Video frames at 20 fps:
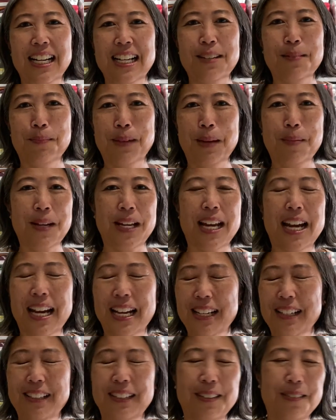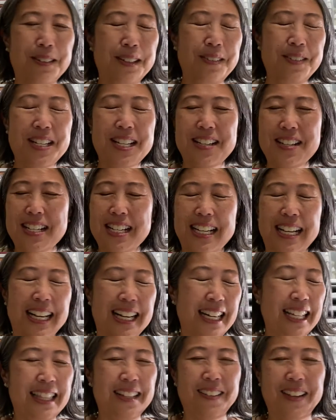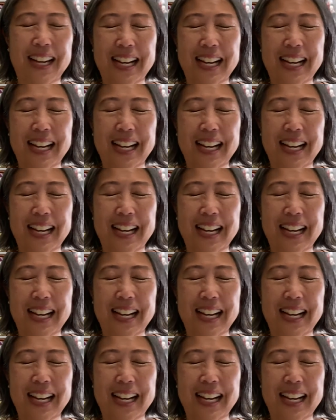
because i guess facebook decided maybe